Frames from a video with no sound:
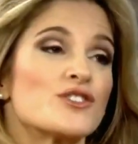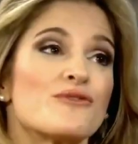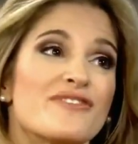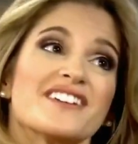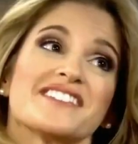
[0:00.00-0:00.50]

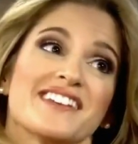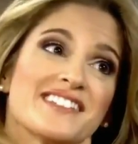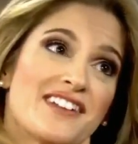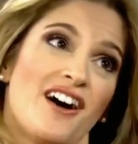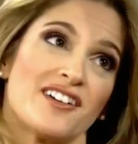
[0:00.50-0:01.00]
So this
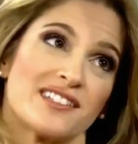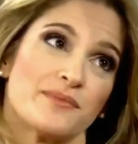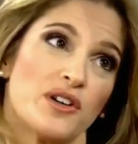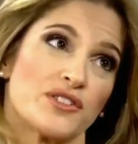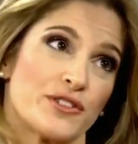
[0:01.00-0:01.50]
is an
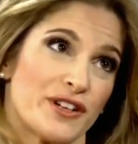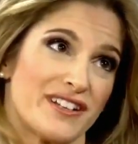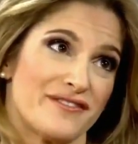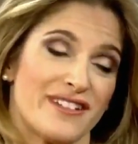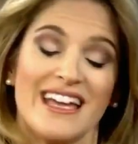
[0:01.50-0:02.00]
awesome
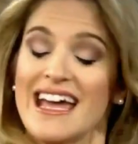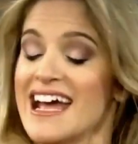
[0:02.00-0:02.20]
alternative.